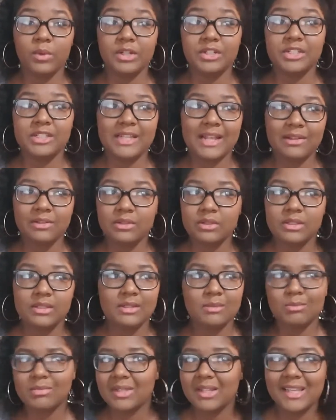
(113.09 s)
which
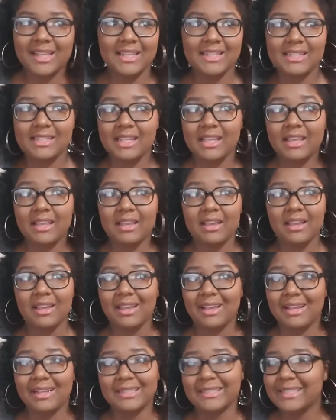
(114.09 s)
sounds easy
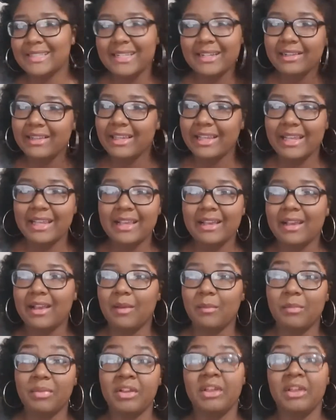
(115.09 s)
and silly,